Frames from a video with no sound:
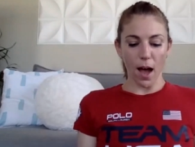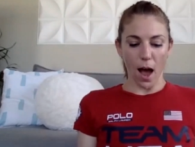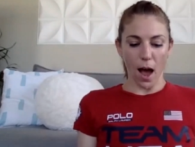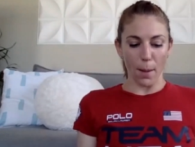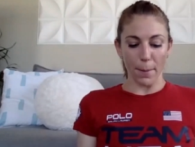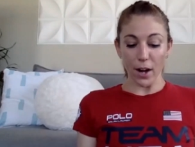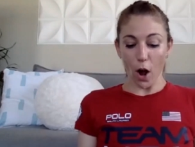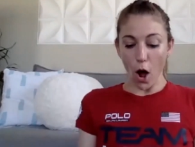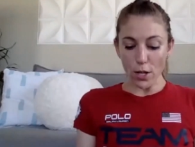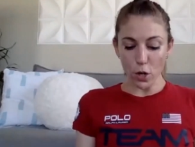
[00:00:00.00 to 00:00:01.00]
It
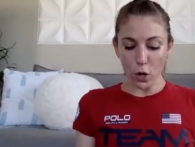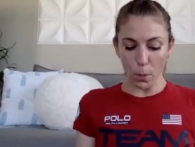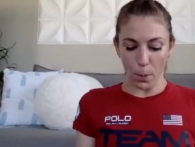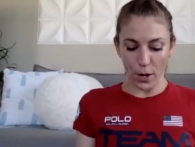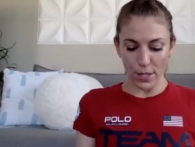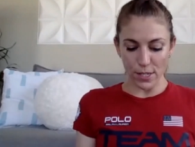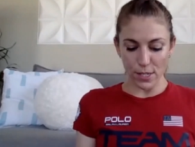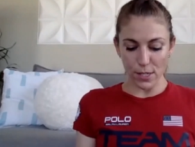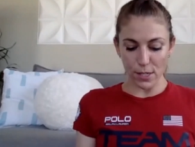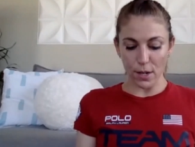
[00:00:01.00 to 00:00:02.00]
also
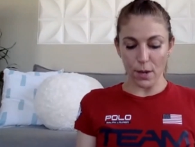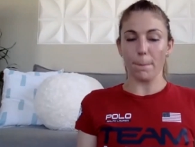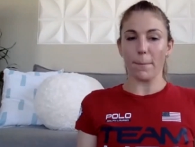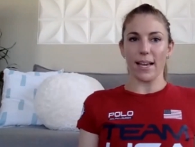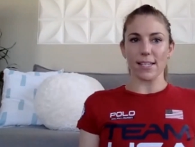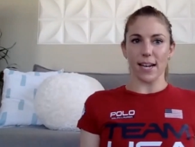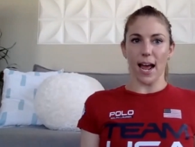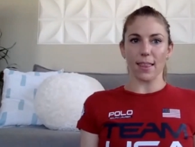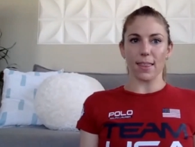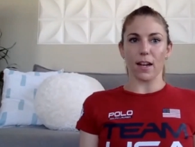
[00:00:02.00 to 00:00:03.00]
puts me as an
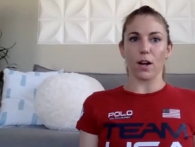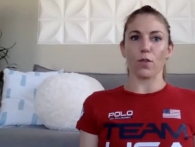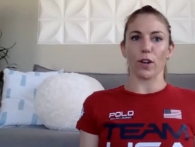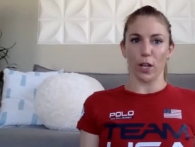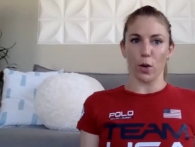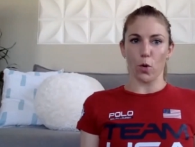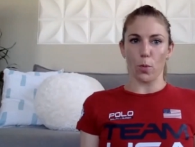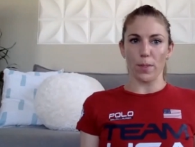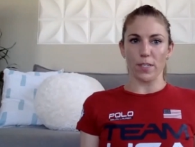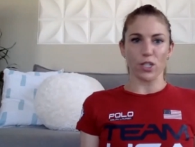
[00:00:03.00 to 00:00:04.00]
athlete in a really cool
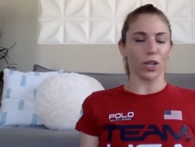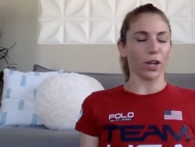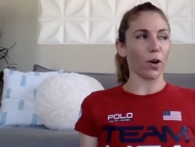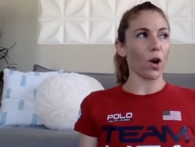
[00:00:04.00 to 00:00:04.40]
position